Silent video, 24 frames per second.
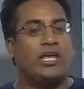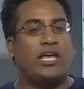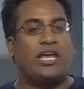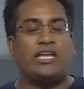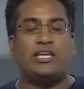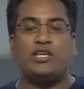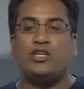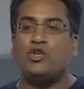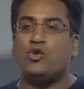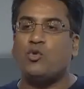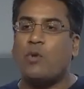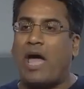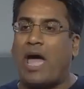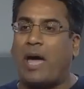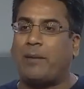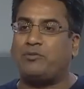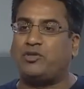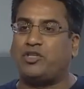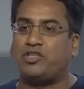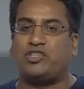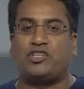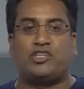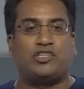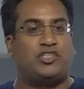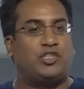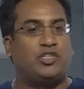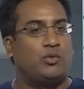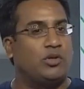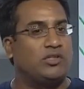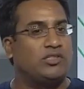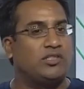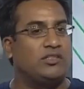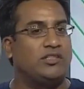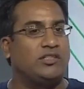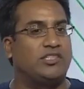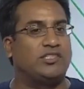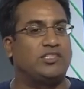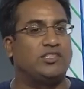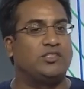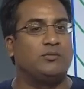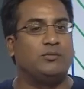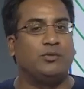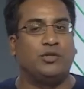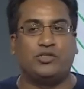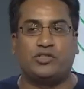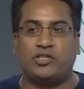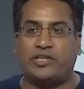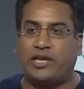a new app just because she wants to listen to
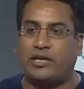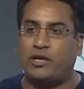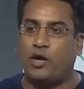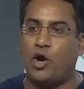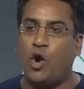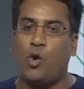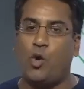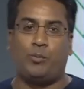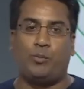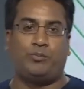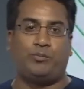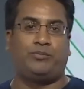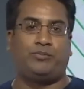music at home.